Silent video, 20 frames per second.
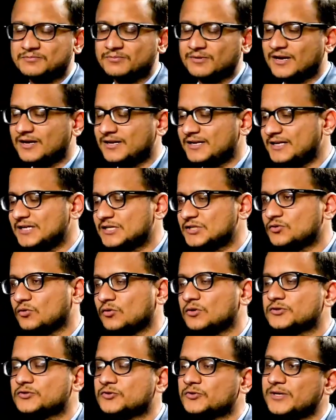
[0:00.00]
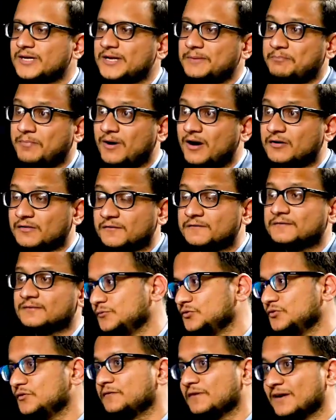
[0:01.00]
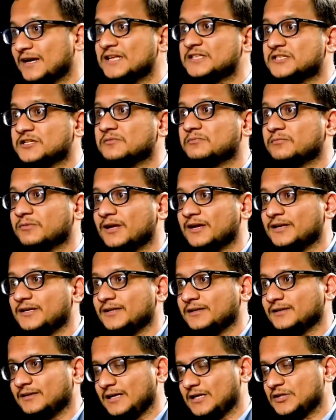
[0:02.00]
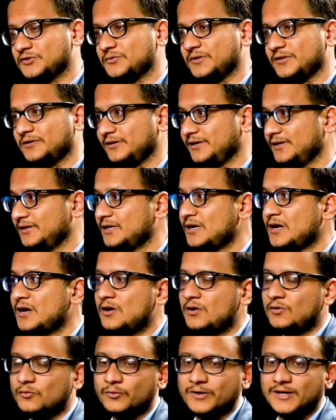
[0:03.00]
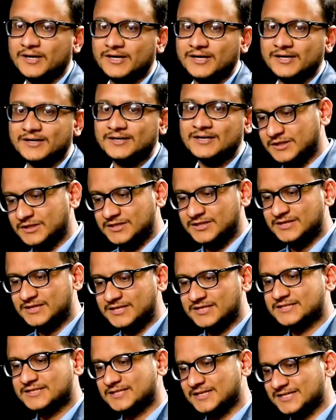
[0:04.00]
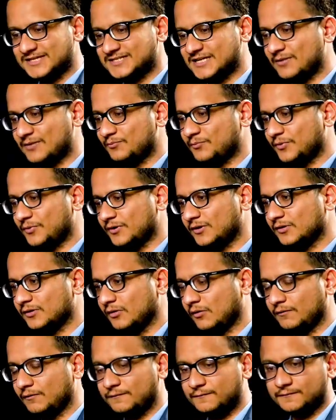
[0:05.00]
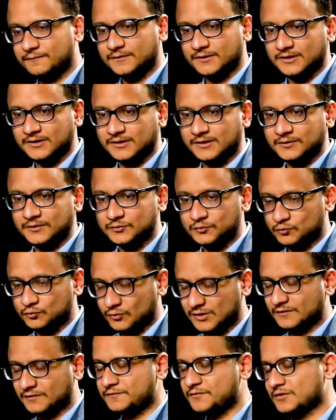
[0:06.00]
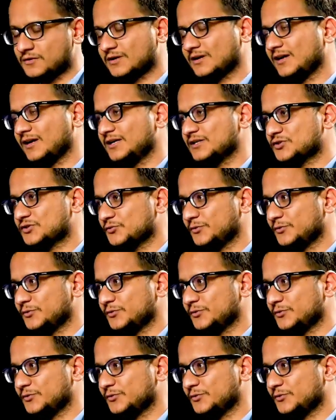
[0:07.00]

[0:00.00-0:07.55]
planning is also a part of financial planning as well, right? Where in this example of one of your clients,